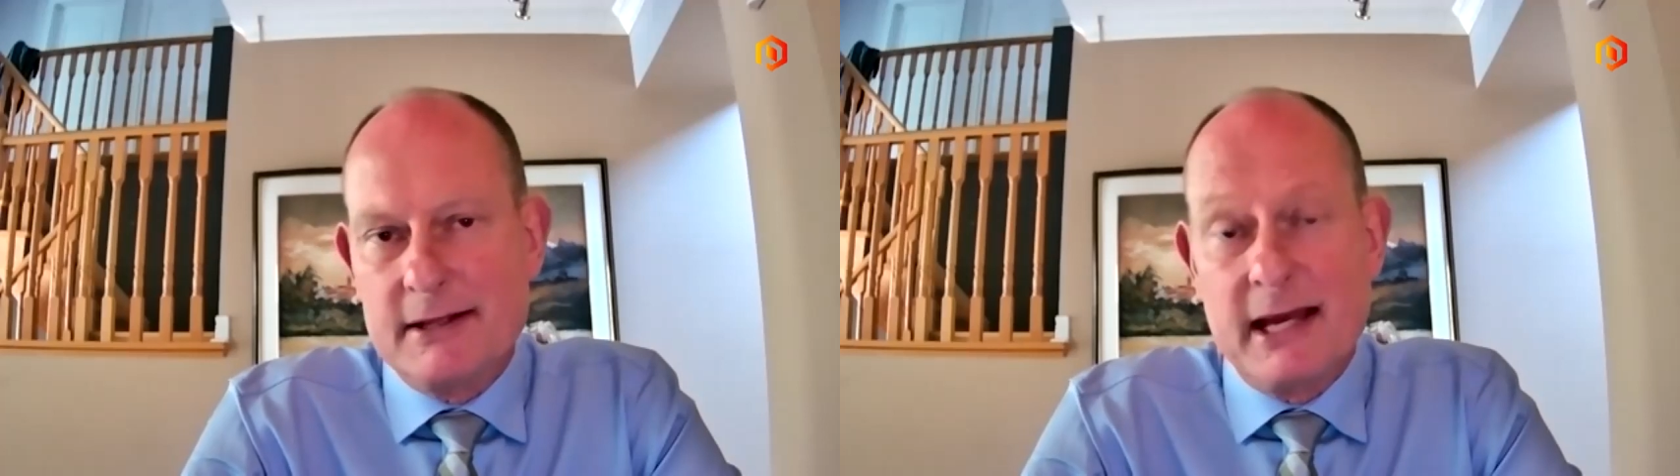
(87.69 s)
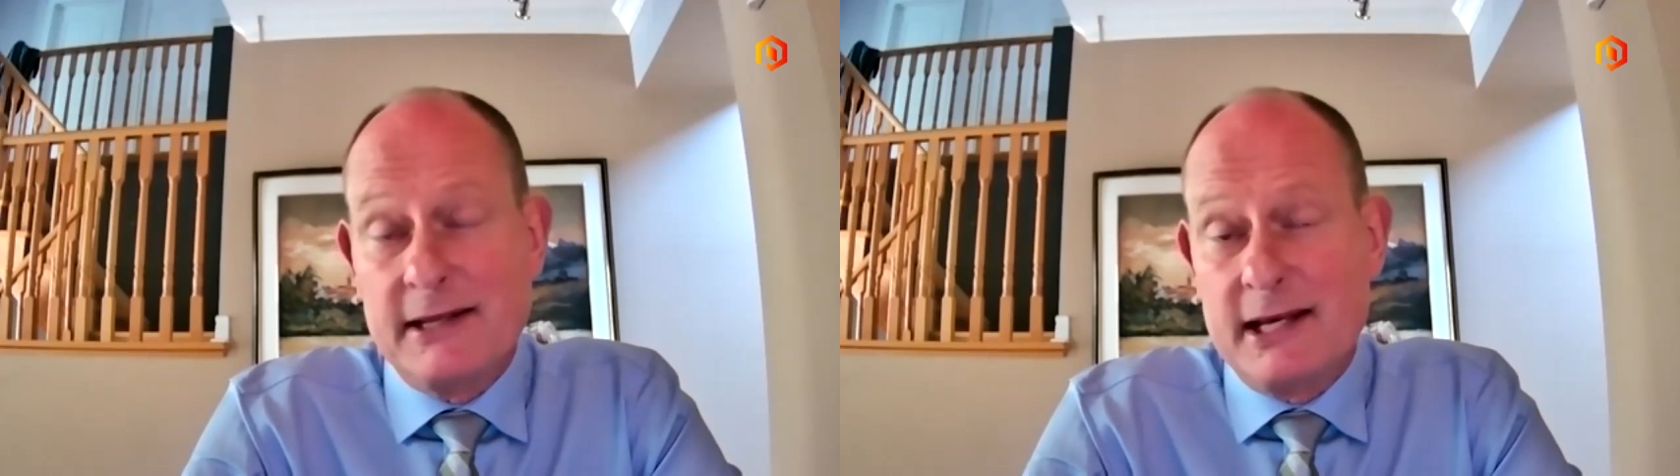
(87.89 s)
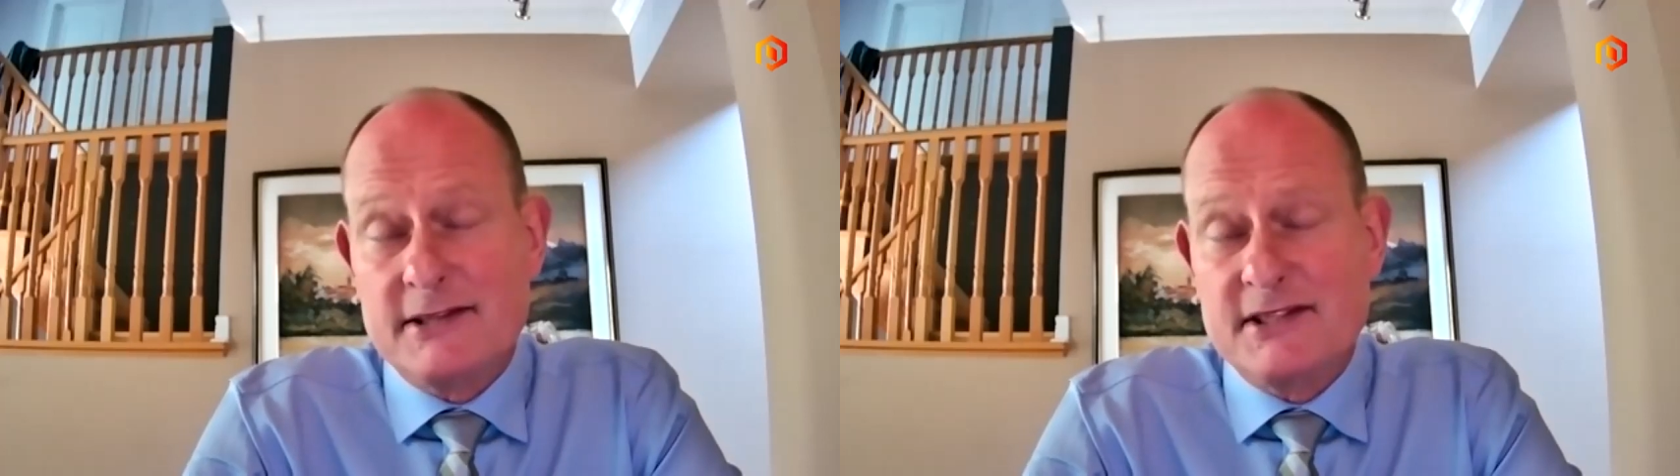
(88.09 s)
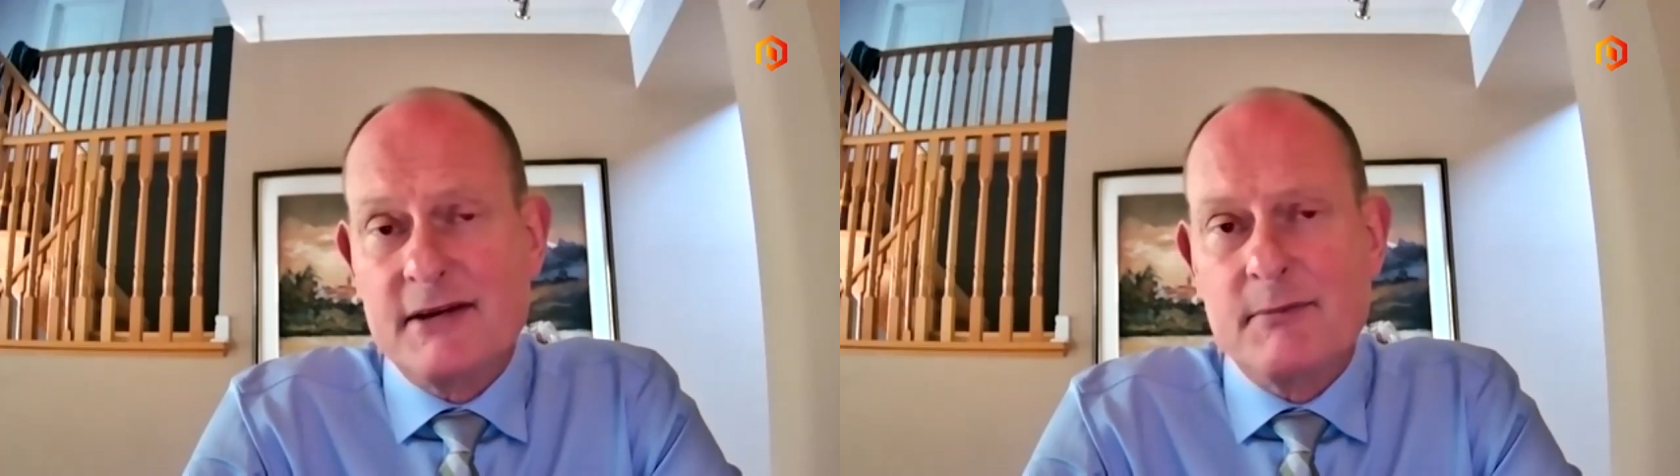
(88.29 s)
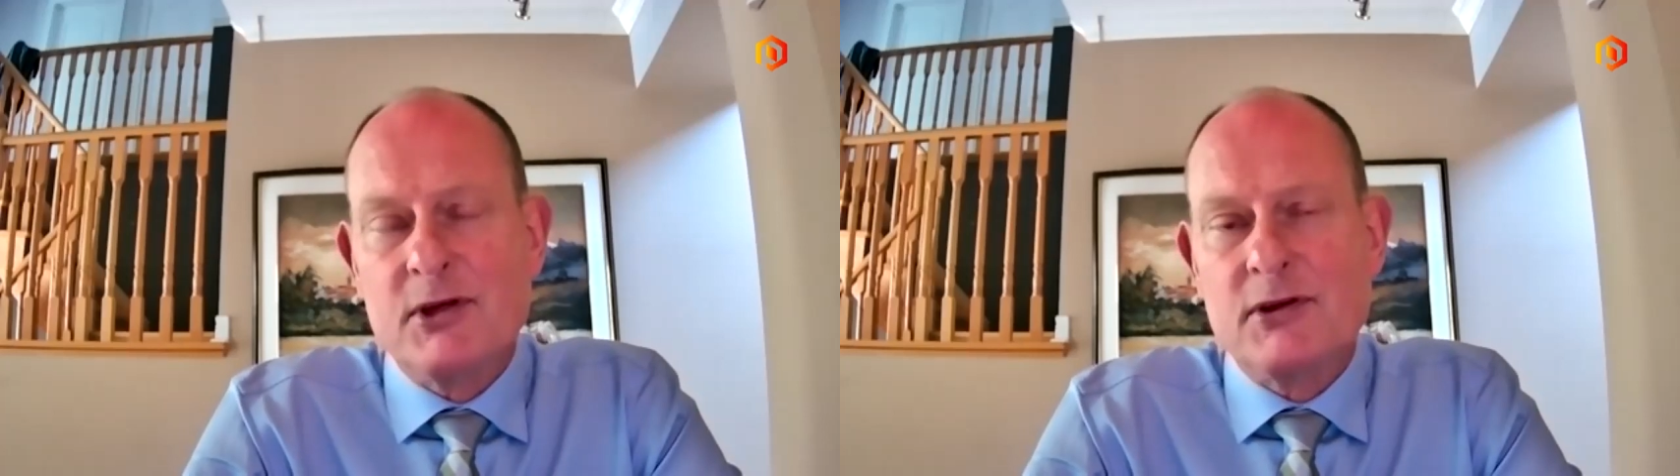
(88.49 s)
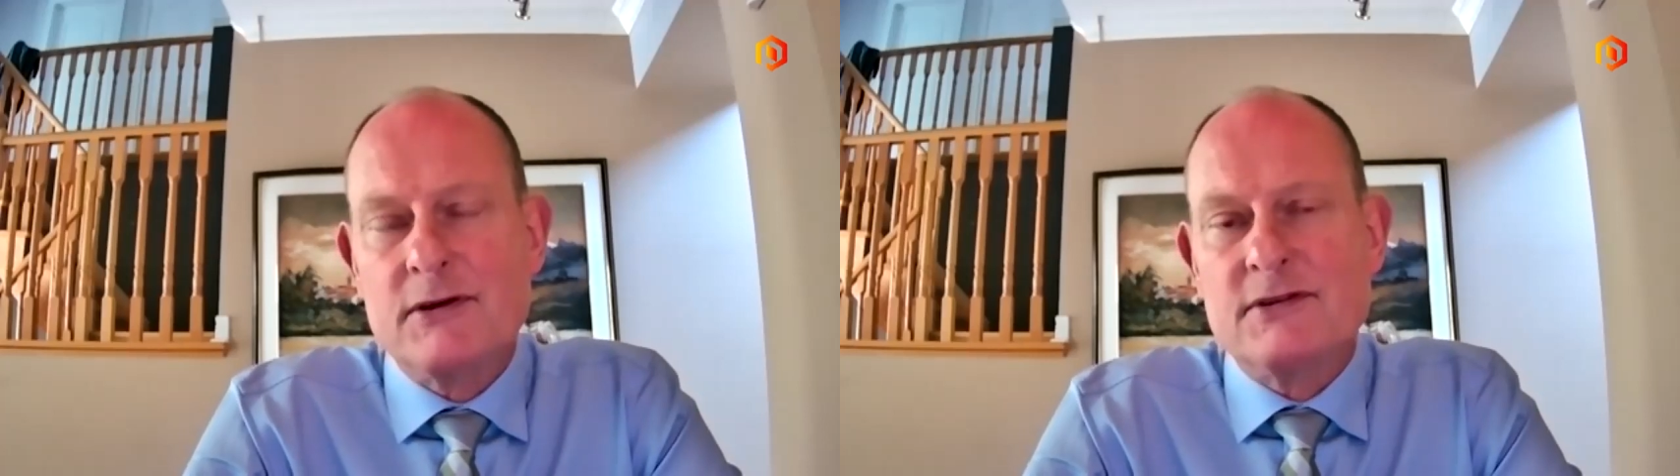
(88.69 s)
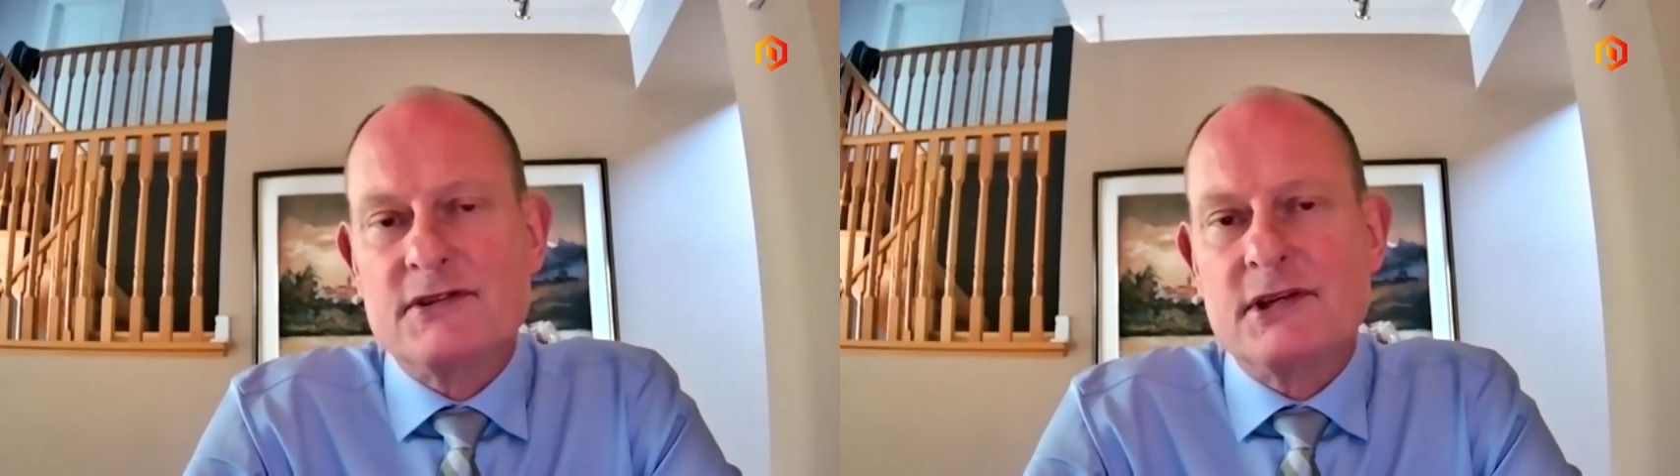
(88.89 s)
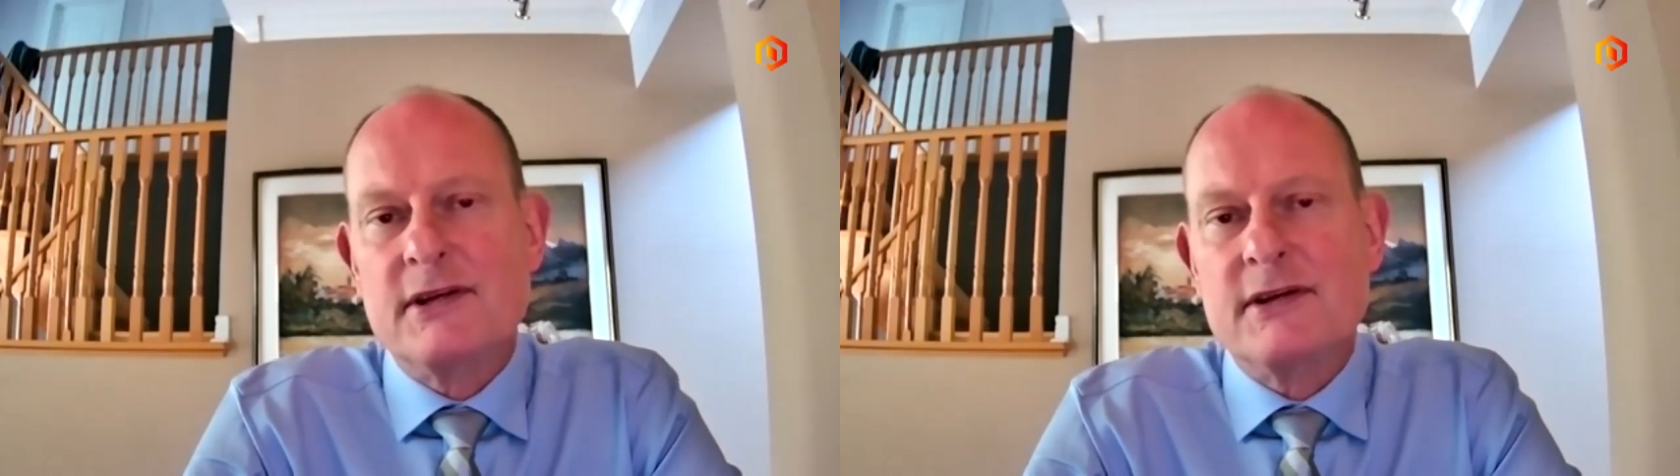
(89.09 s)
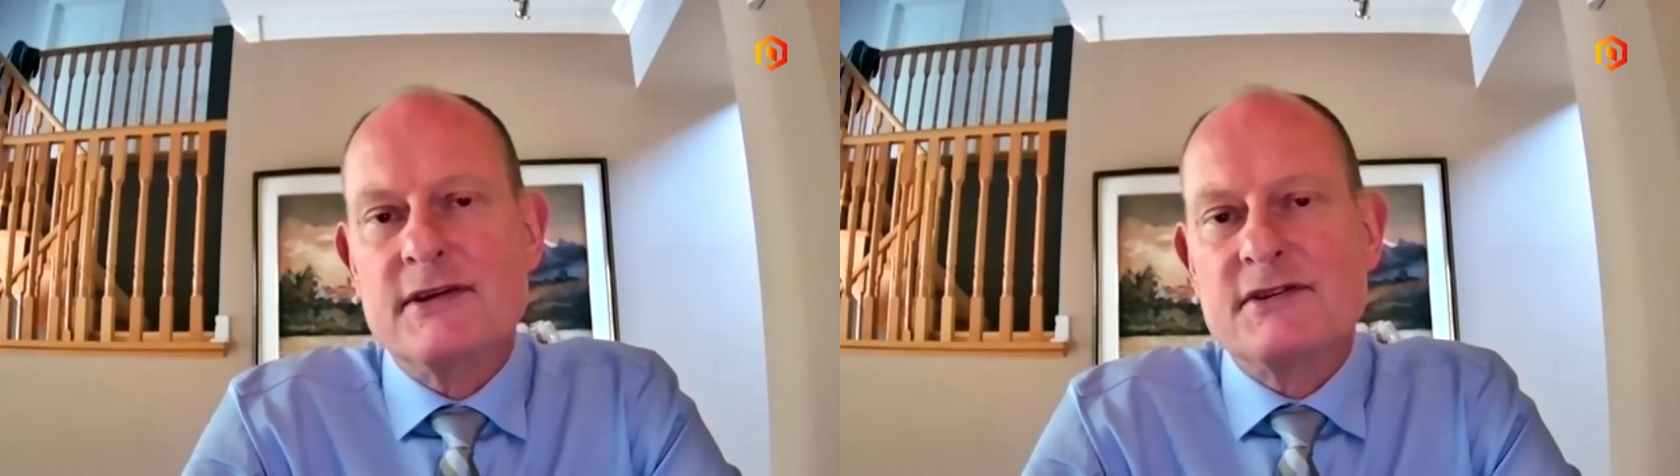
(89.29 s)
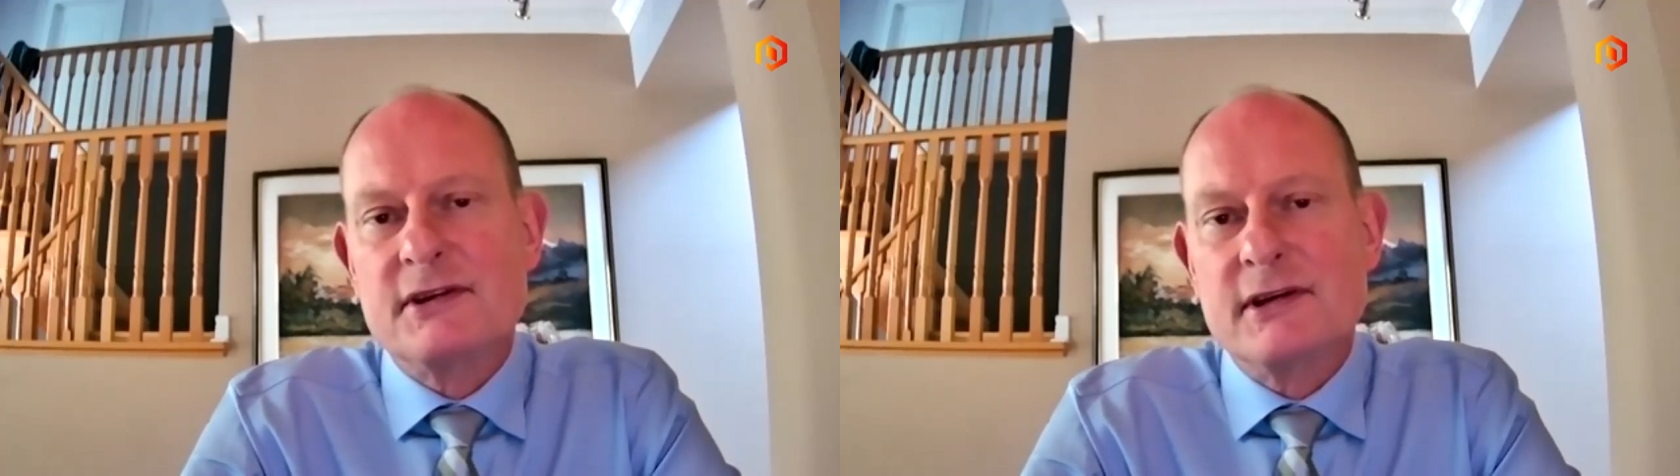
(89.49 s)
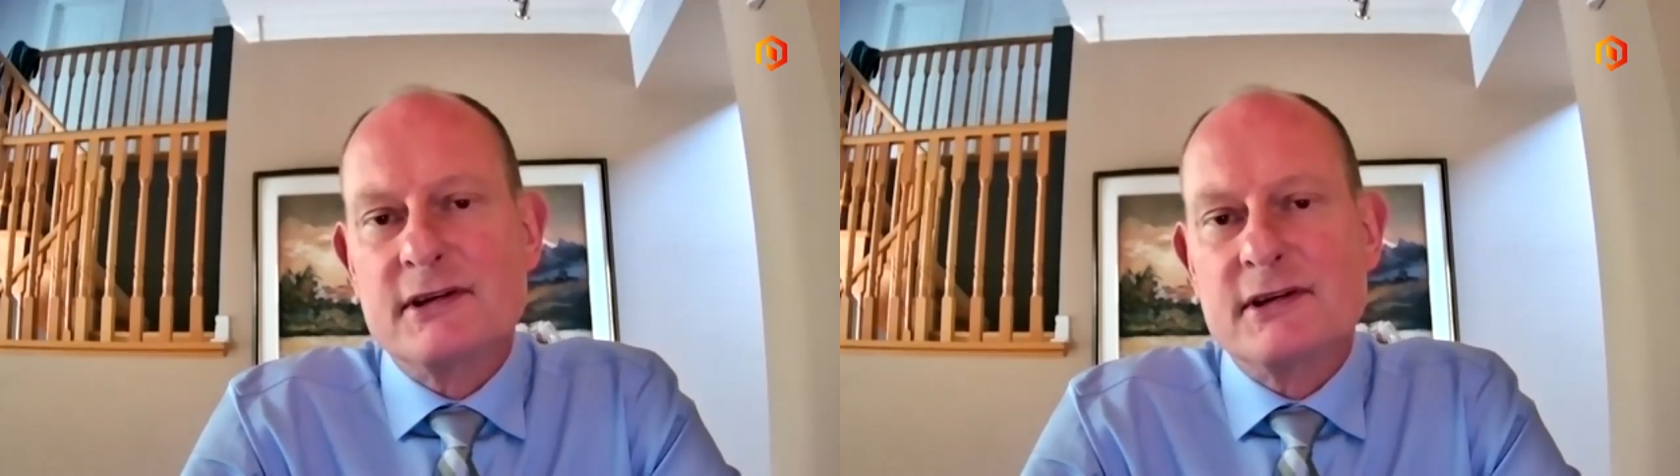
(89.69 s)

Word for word: and that's sediment hosted as,